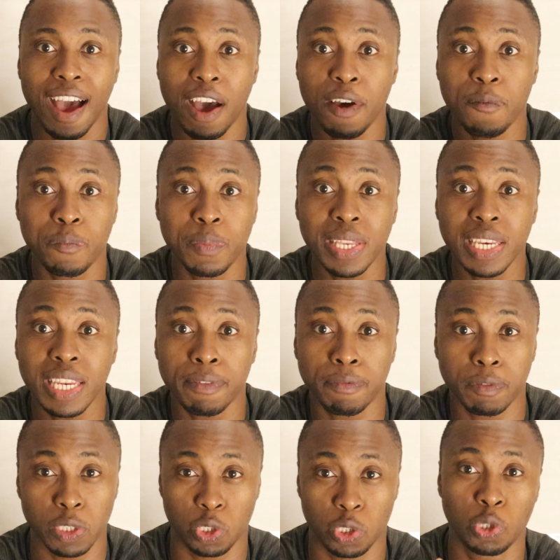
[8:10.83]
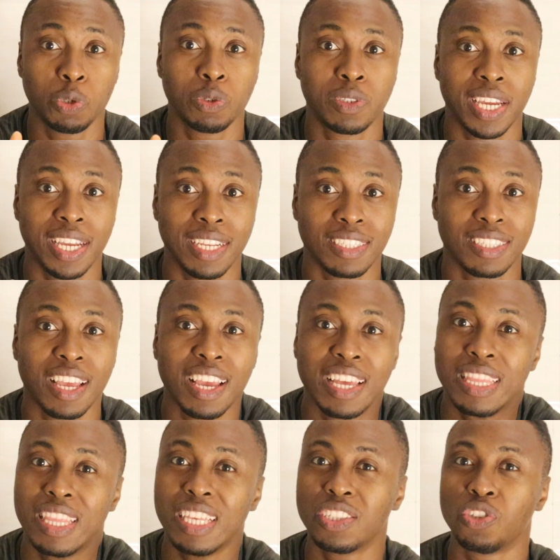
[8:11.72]
I've been here for 2 days.
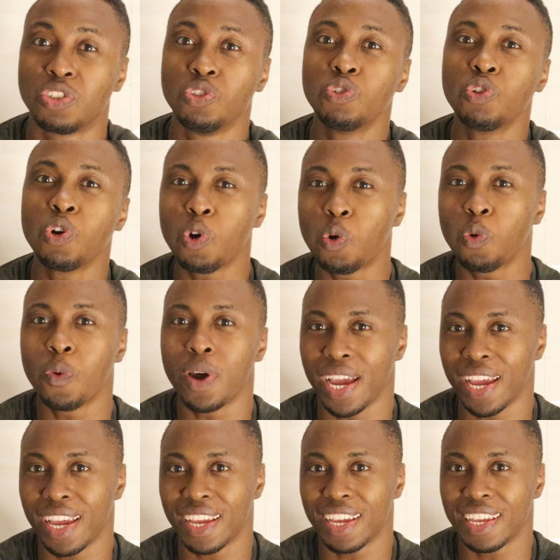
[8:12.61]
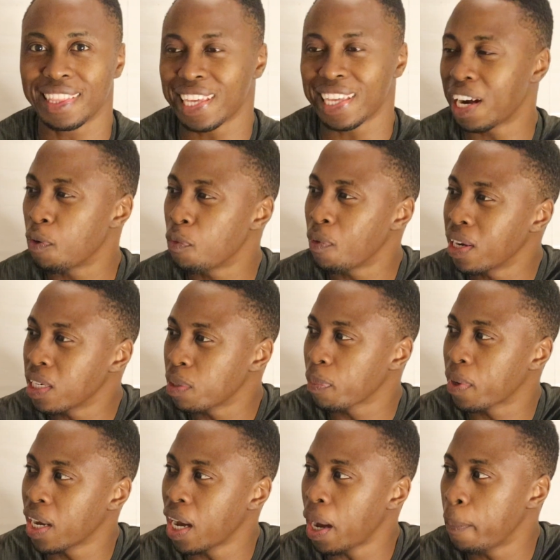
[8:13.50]
There's no way that a
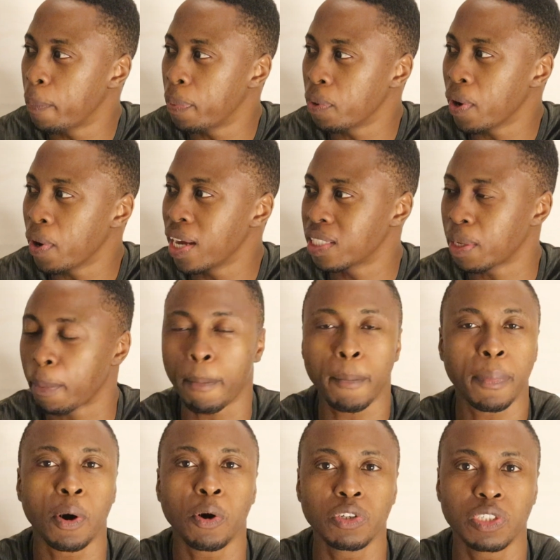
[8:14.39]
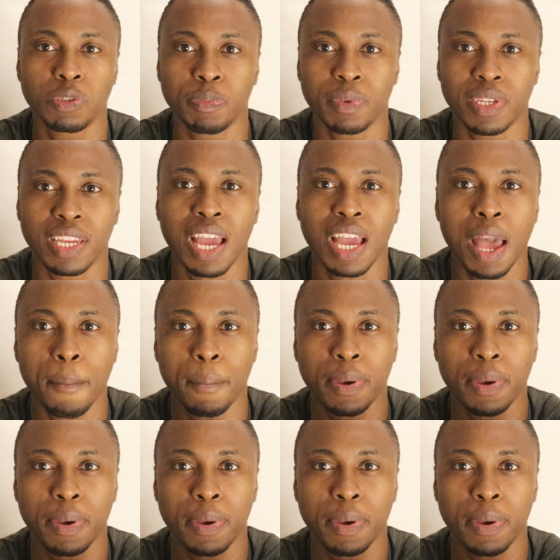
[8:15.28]
random couple has approached me